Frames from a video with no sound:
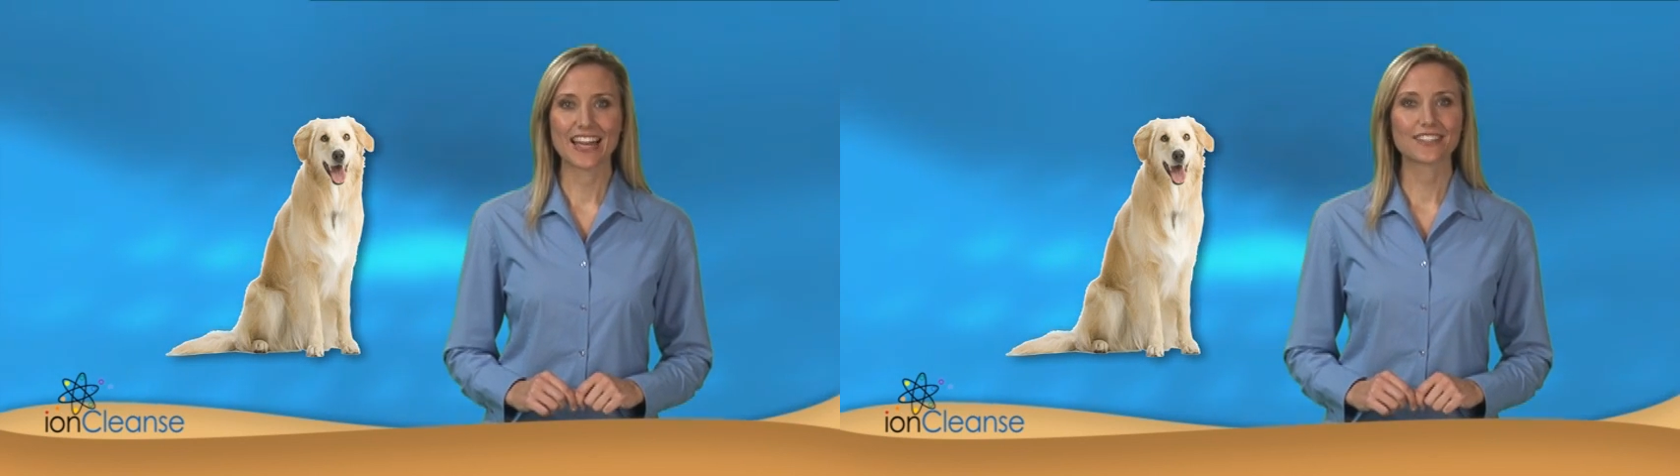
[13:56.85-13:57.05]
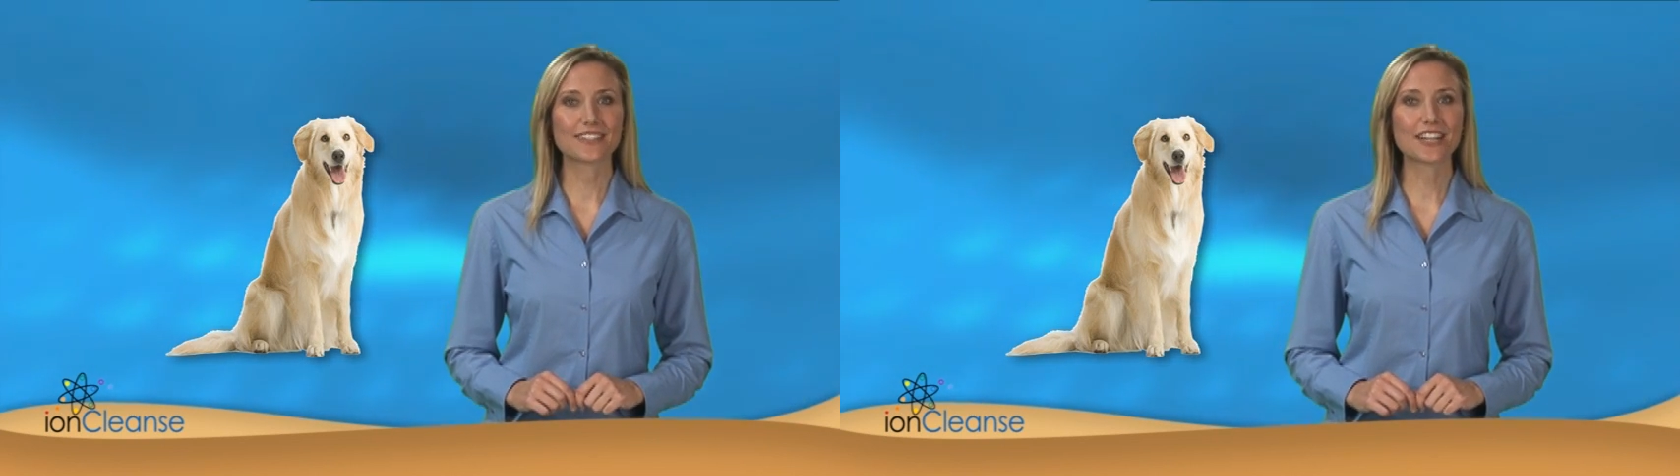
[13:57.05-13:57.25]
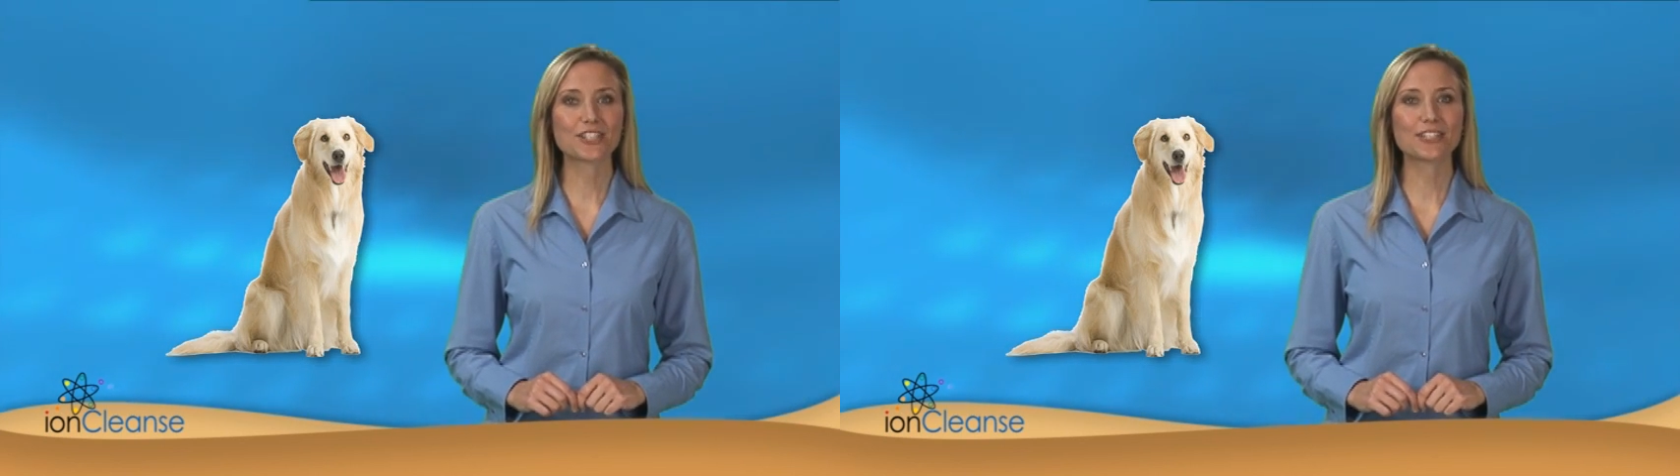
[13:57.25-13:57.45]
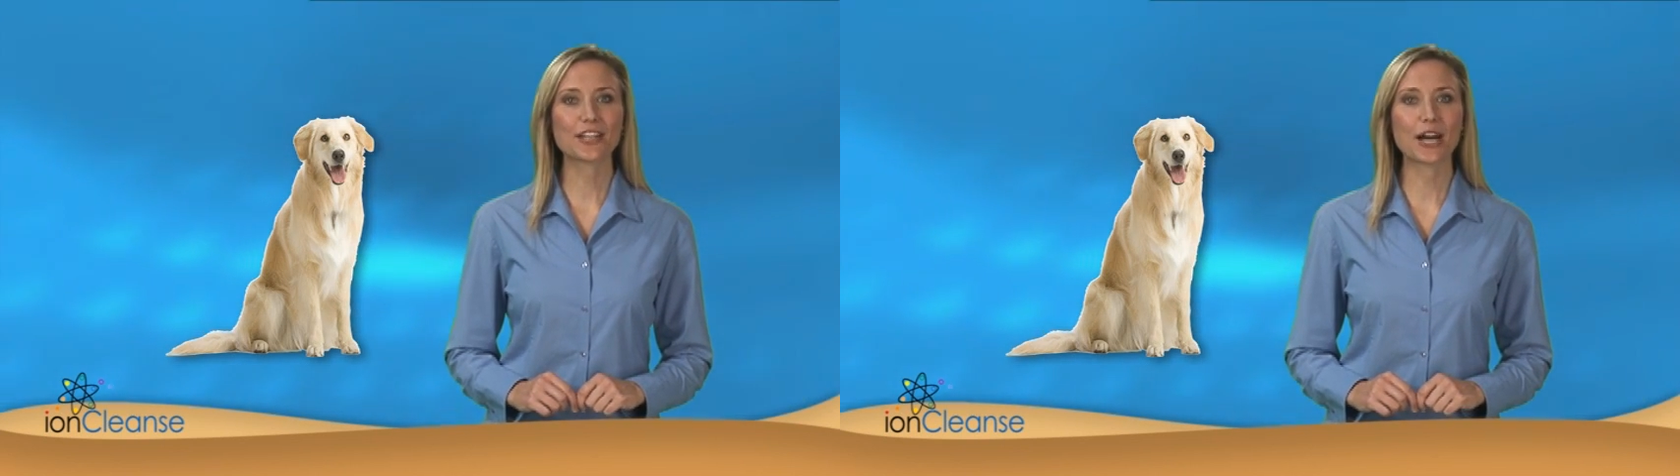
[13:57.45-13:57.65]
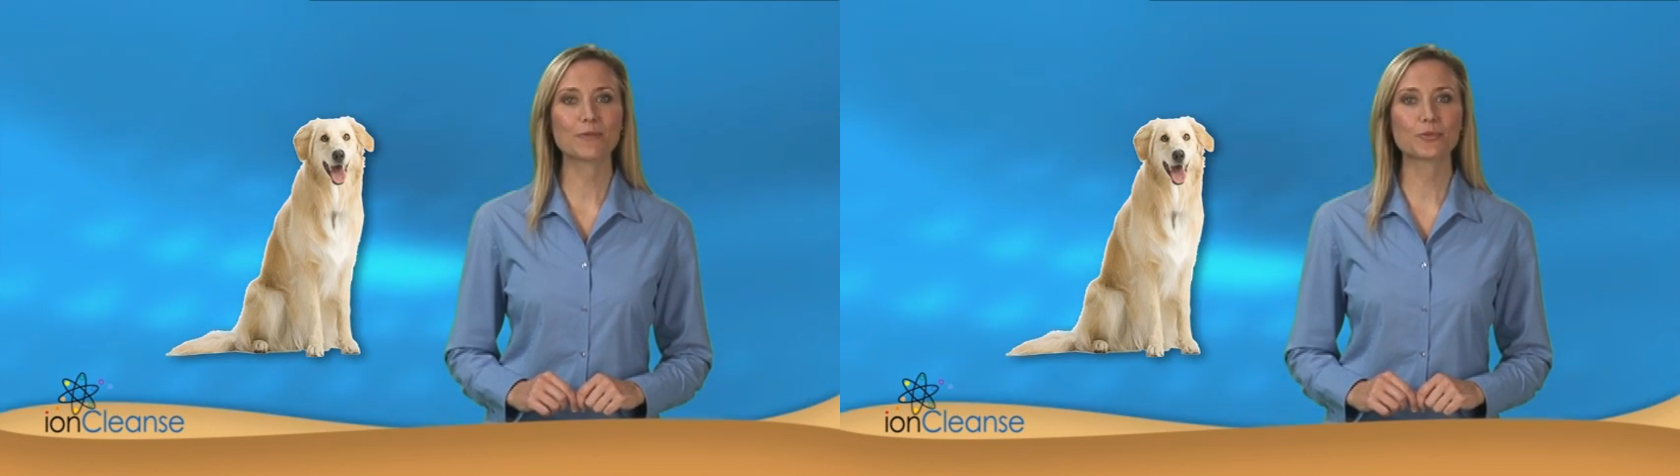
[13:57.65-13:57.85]
Session
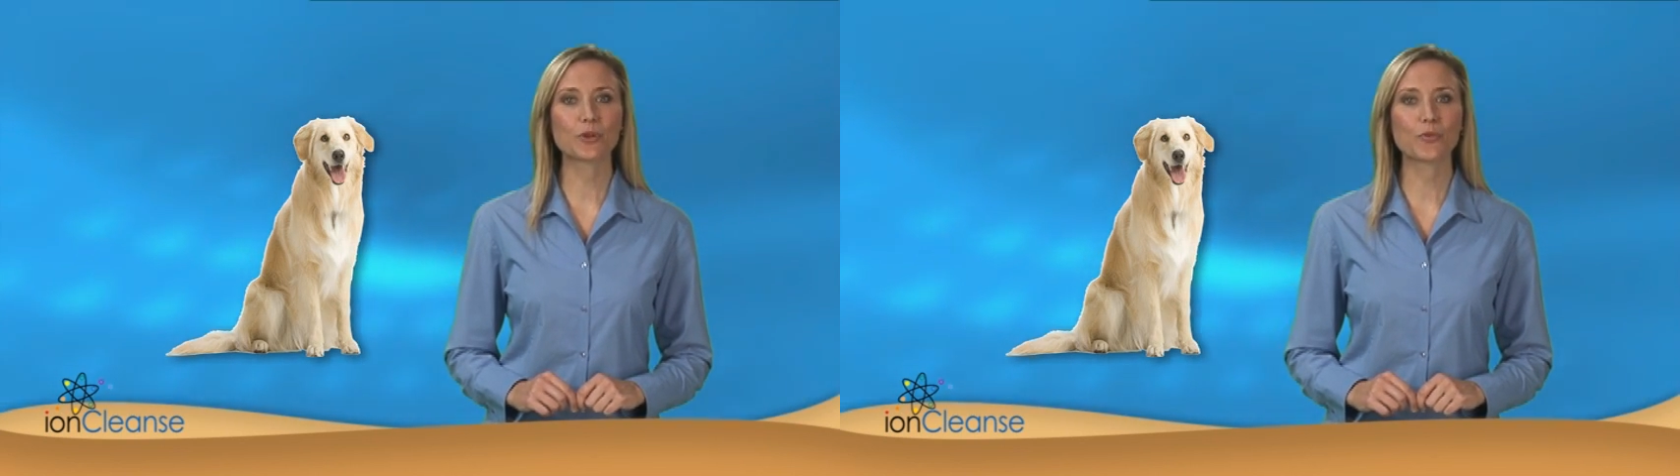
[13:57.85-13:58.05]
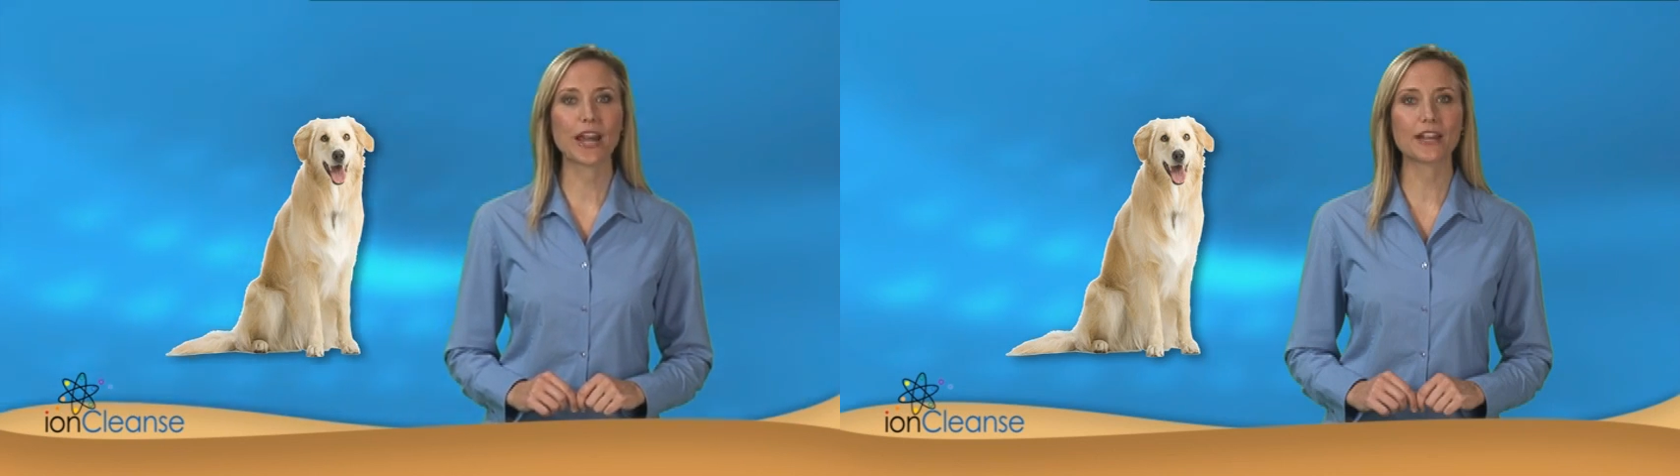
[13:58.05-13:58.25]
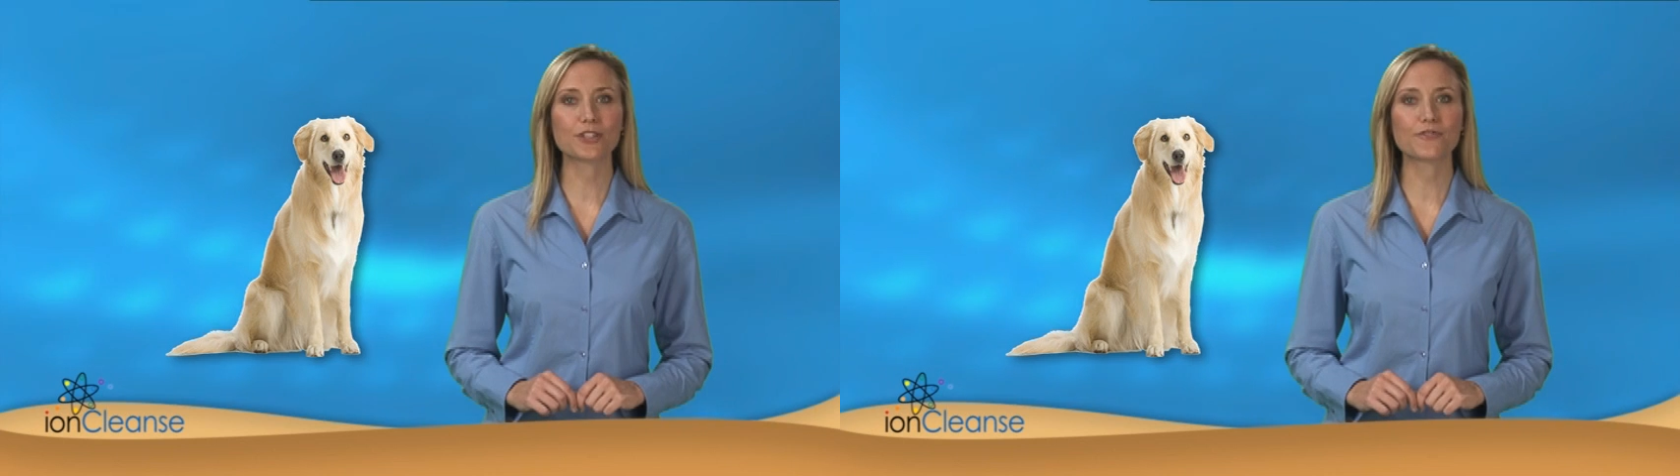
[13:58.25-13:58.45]
times will range